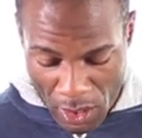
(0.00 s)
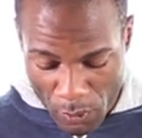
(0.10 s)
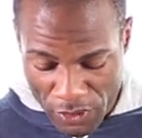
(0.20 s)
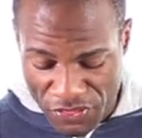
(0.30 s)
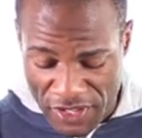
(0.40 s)

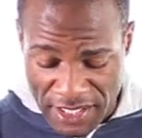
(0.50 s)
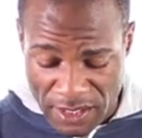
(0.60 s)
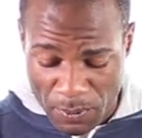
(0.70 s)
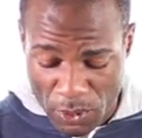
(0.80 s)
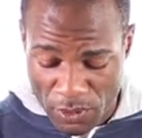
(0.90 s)
With
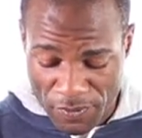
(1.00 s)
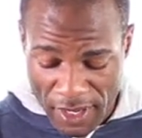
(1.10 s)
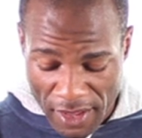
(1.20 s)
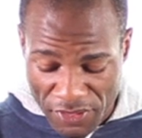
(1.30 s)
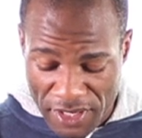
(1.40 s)
this
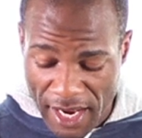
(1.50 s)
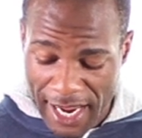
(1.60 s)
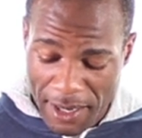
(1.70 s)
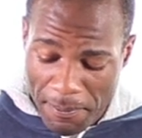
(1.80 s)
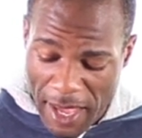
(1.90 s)
move, the
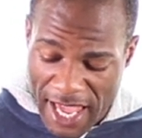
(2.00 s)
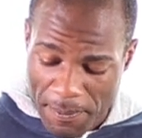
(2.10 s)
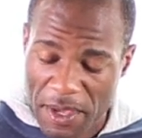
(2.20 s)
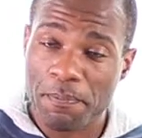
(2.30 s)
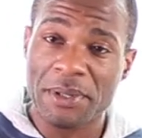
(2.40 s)
knight may
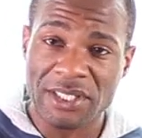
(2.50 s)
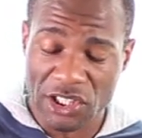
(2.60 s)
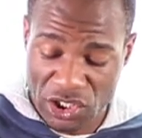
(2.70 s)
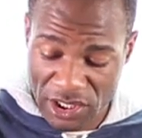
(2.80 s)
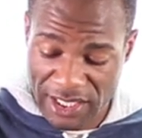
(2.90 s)
be
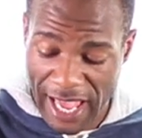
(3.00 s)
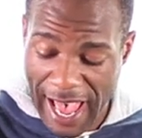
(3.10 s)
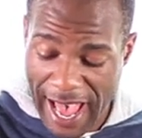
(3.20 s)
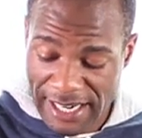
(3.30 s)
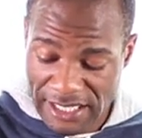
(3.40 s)
positioned to
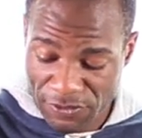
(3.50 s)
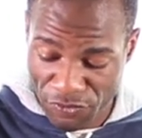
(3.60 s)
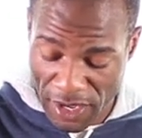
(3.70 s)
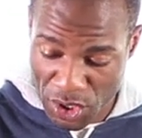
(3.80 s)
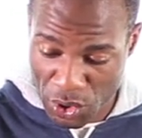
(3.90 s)
add a
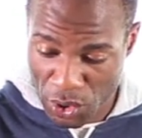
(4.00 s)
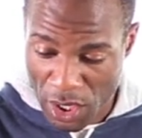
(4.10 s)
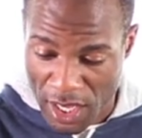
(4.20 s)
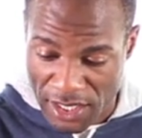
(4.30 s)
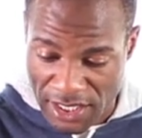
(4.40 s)
defender
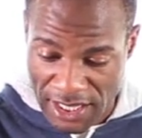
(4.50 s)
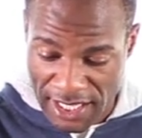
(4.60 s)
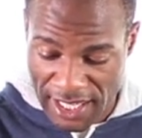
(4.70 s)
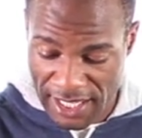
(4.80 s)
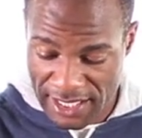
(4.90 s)
to the
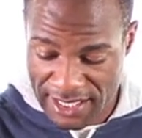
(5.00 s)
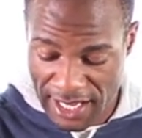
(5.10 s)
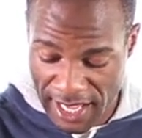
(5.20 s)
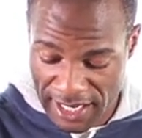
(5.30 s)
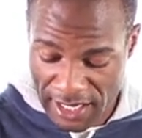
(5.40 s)
king
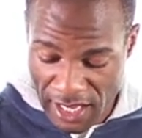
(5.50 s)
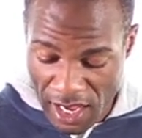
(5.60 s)
side